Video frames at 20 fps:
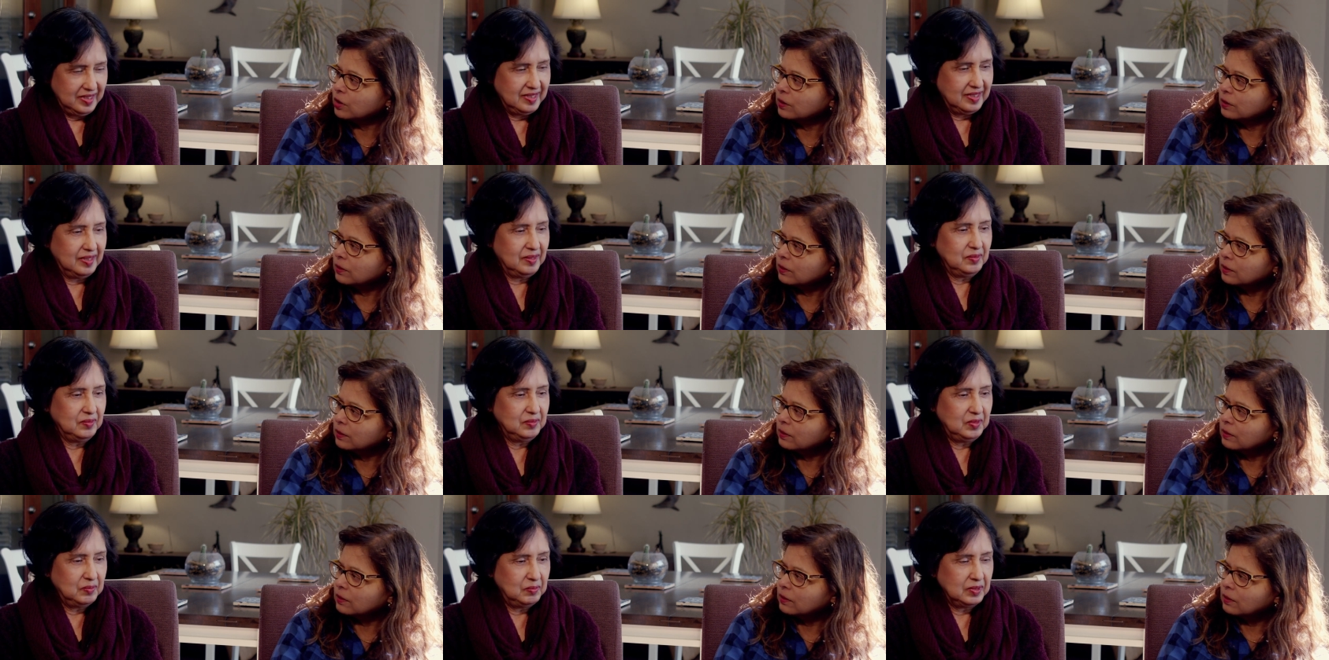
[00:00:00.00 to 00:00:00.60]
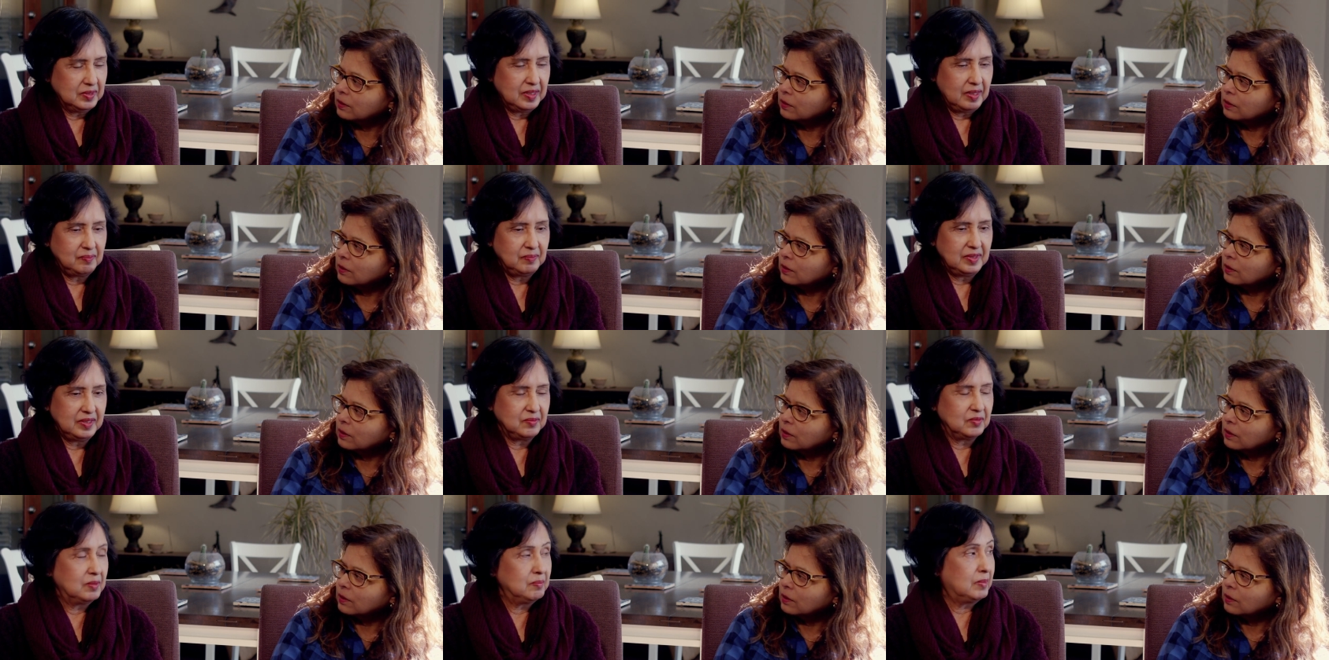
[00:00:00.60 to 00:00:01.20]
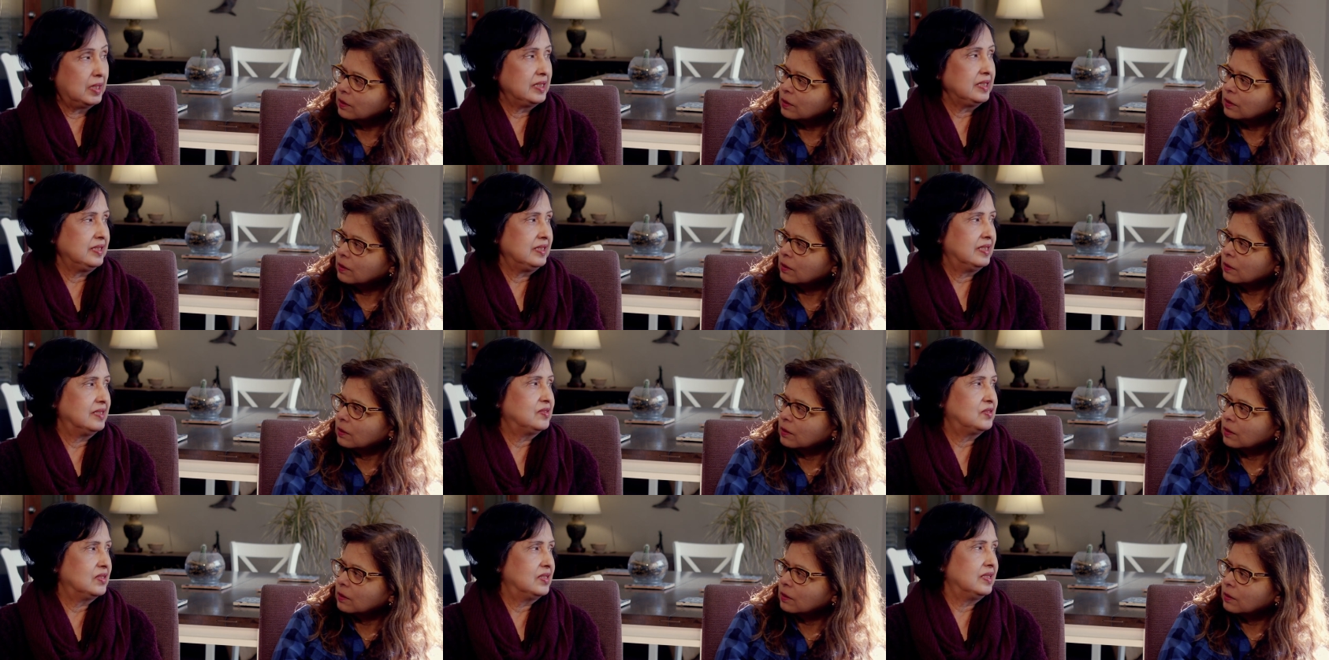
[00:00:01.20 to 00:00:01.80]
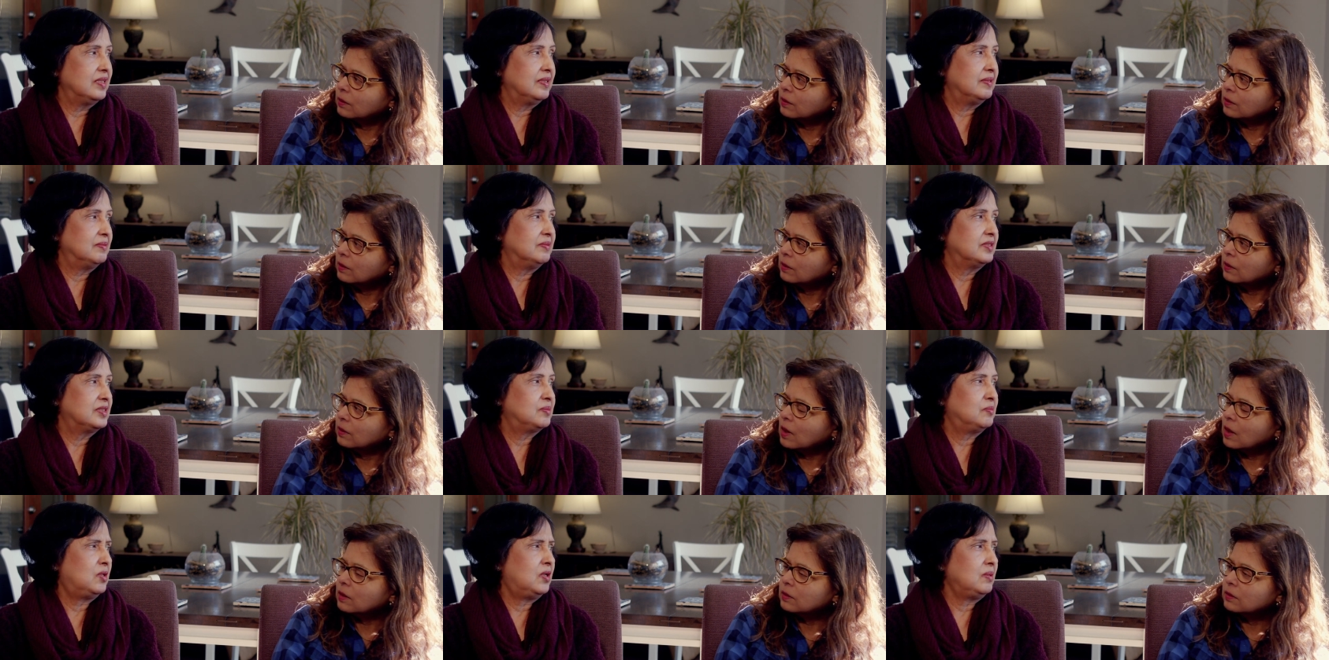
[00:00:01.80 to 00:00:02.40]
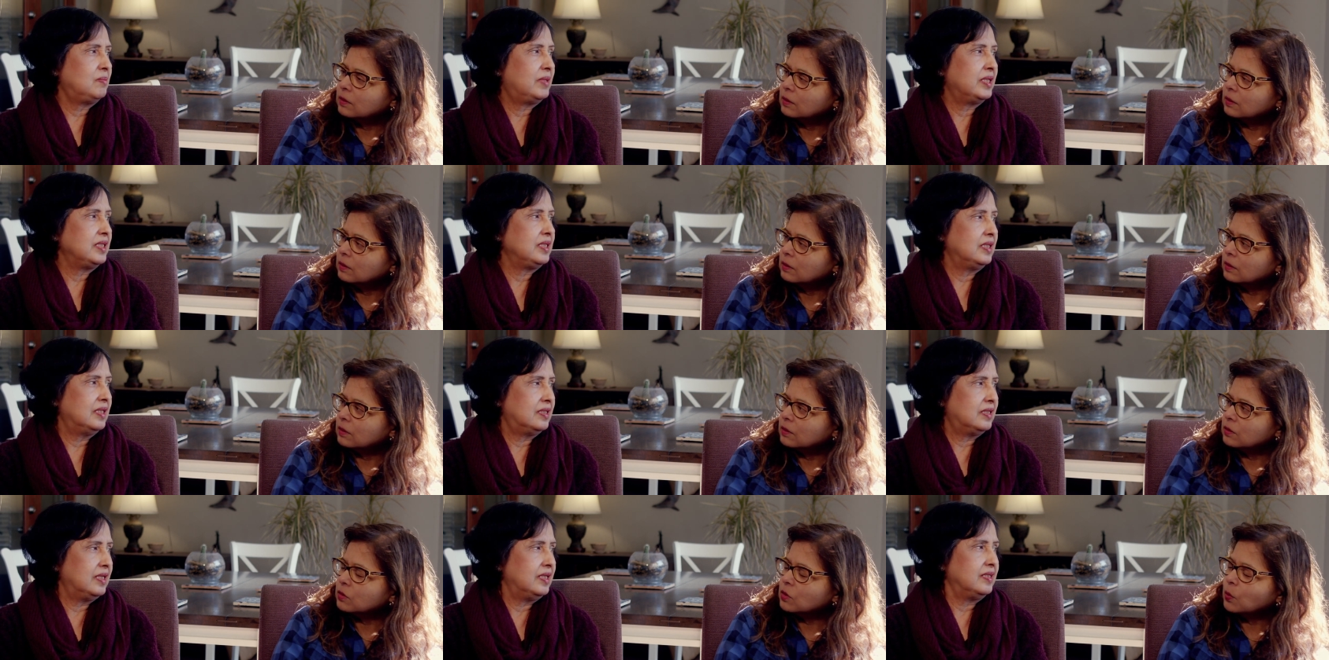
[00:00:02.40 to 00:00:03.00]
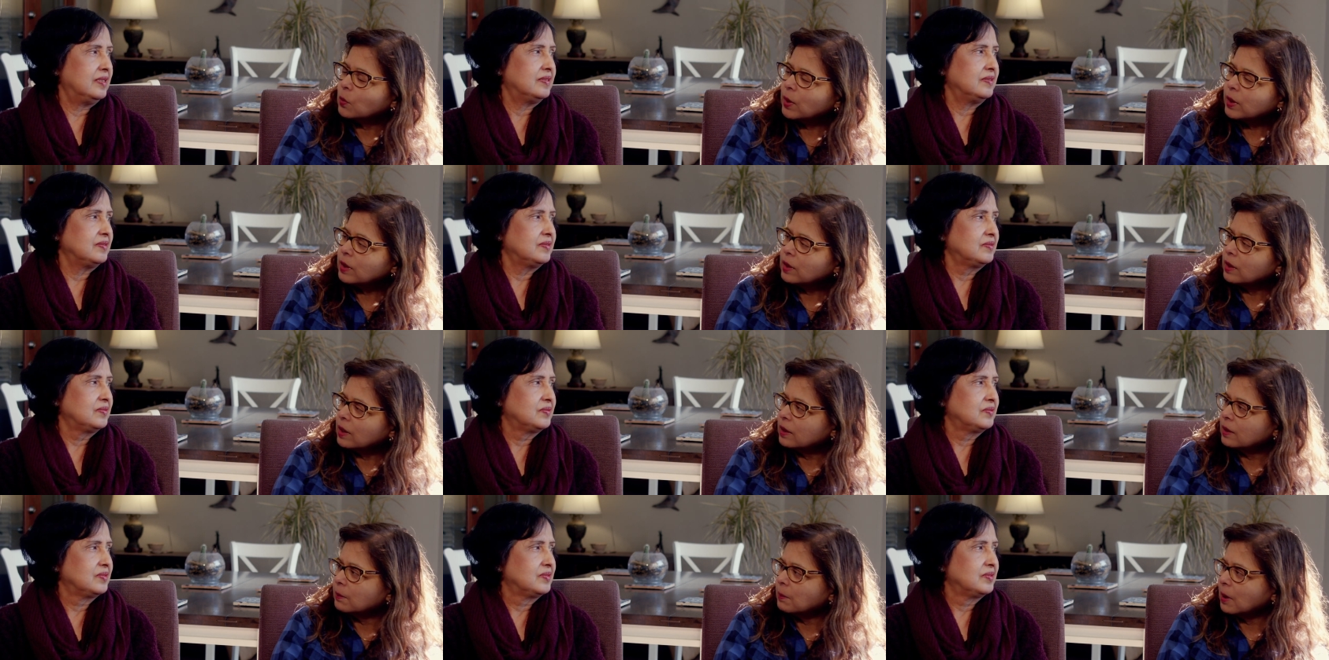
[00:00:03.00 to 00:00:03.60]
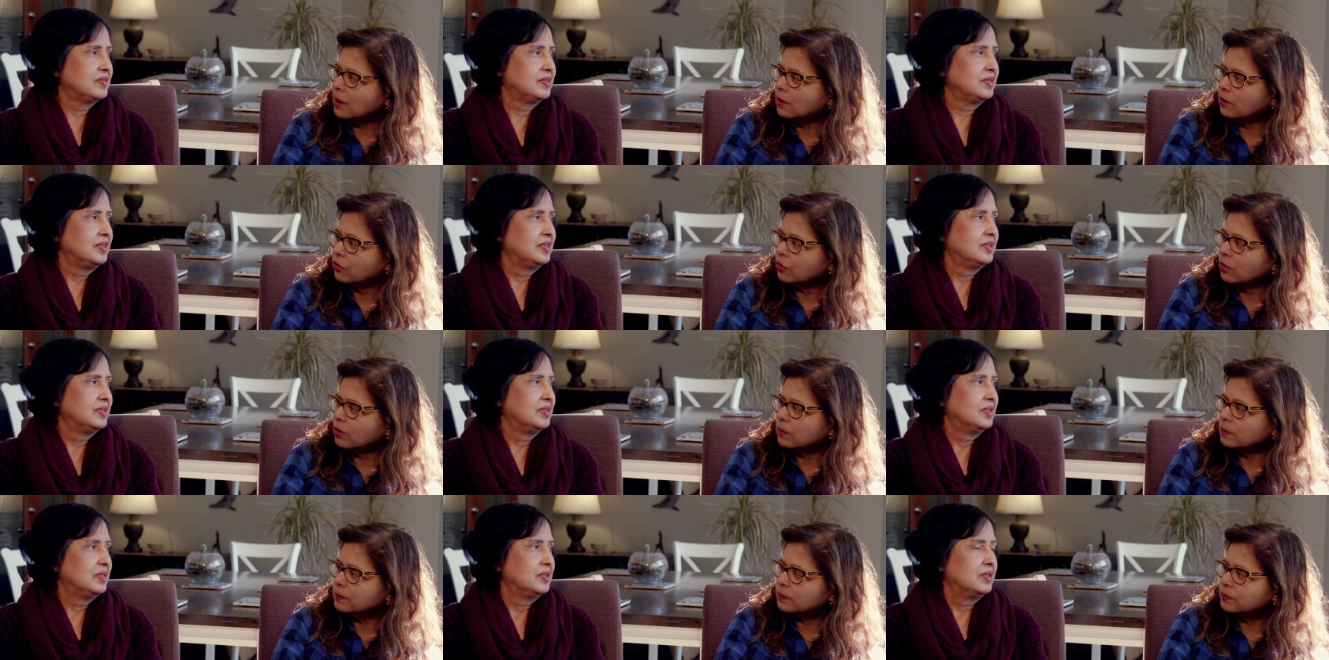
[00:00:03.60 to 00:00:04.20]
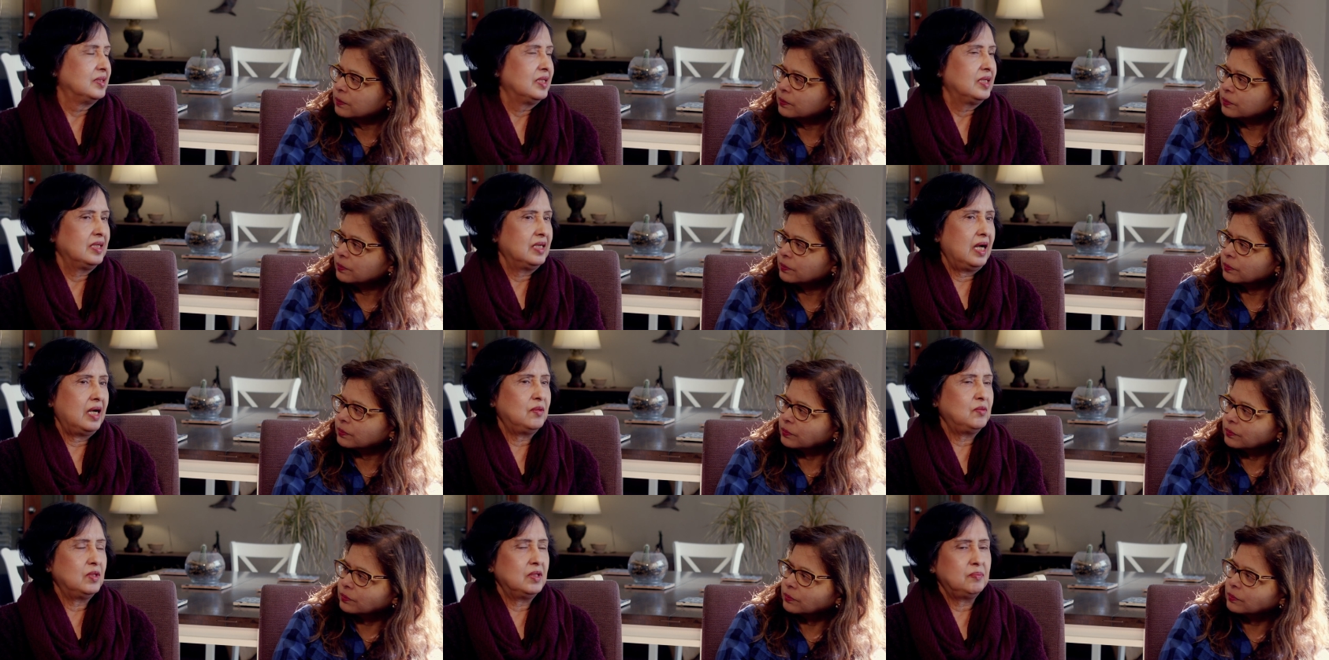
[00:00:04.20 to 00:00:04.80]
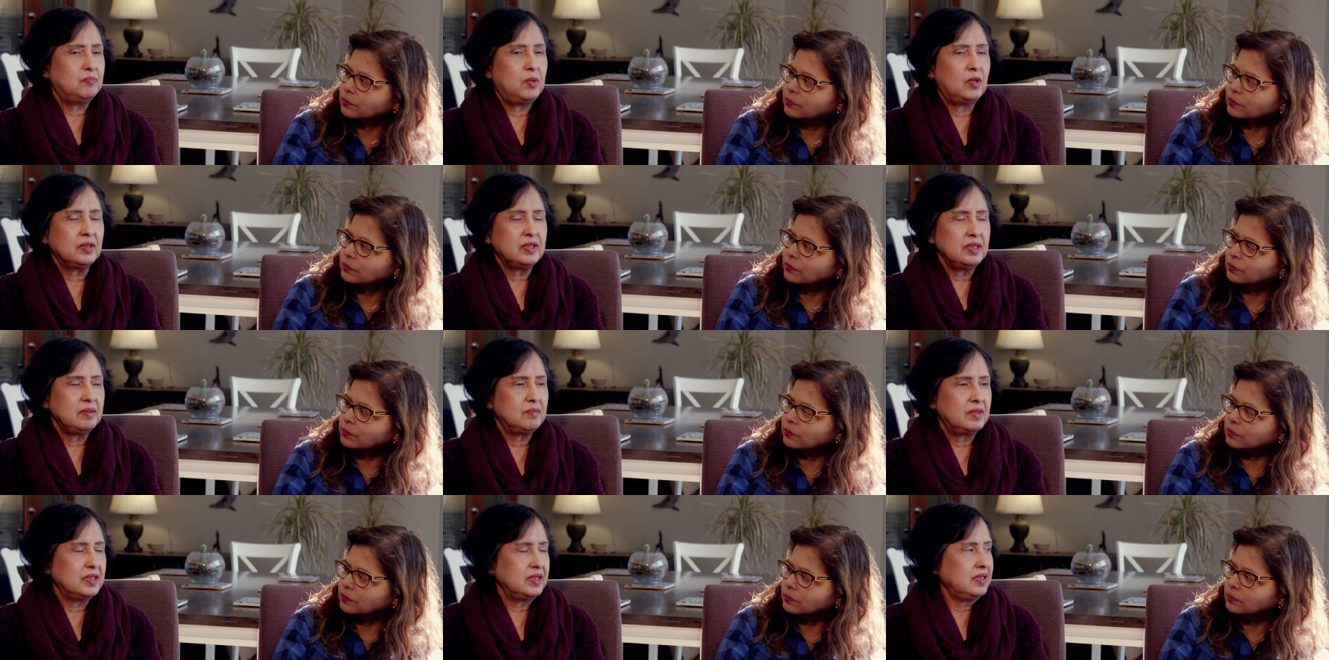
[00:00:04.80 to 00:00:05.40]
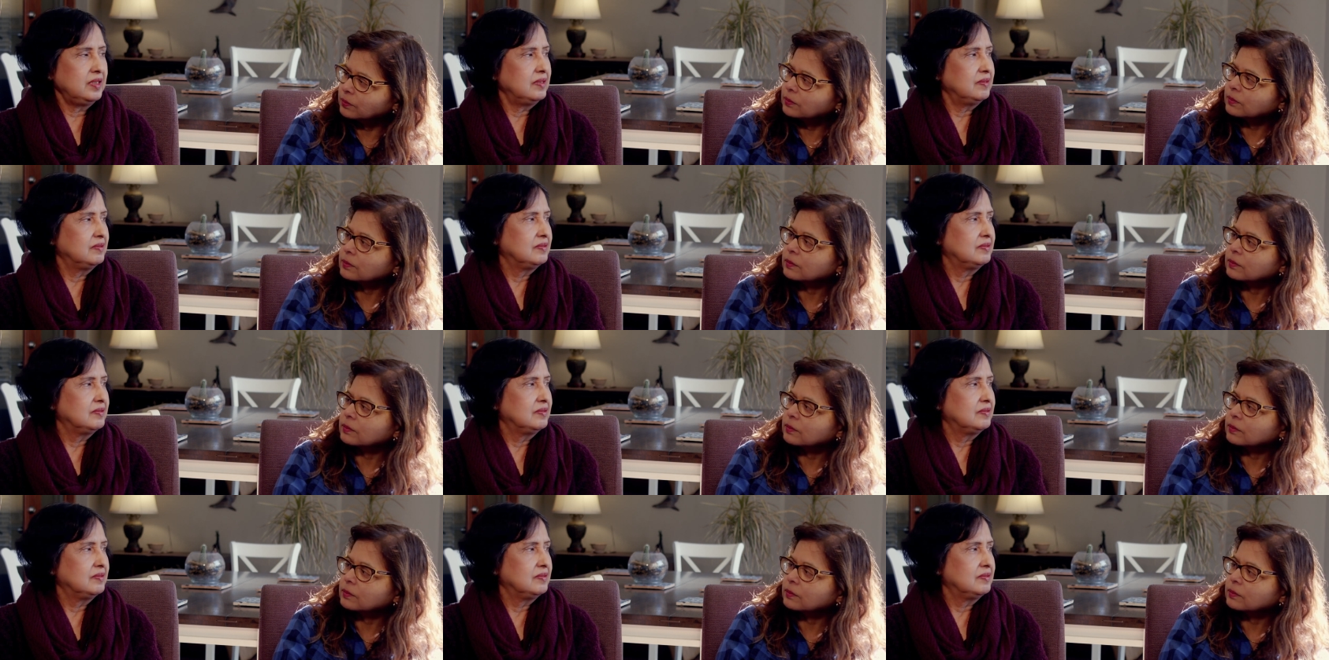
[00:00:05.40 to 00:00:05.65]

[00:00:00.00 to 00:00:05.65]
Speaker 1: Yeah, we were gambling with money actually, small money like. So that. where
Speaker 2: do you get the money from?
Speaker 1: Our pocket money.